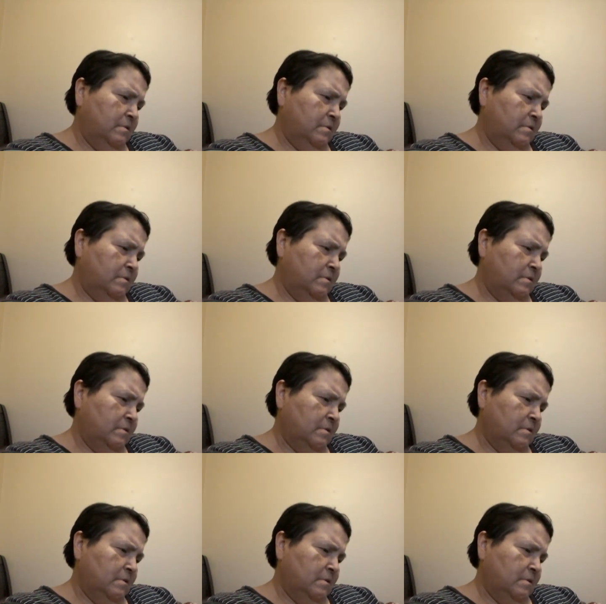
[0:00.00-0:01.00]

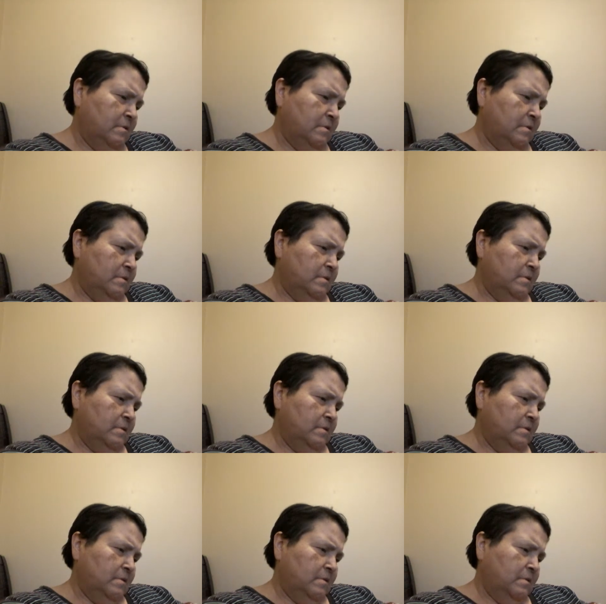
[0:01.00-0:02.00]

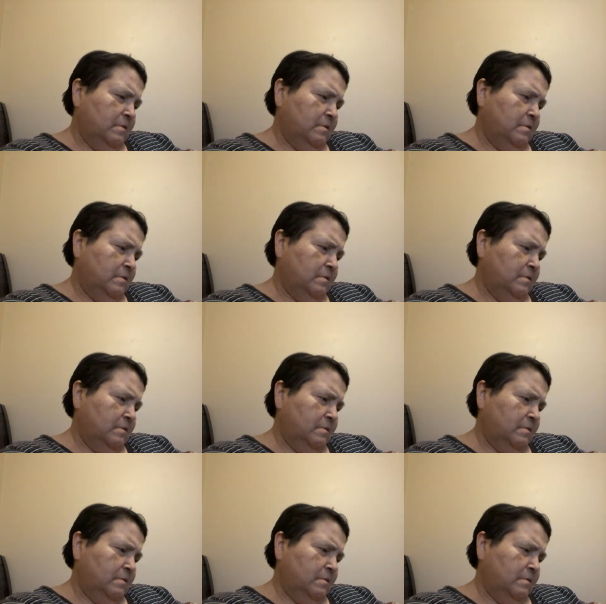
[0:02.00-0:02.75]
(silence)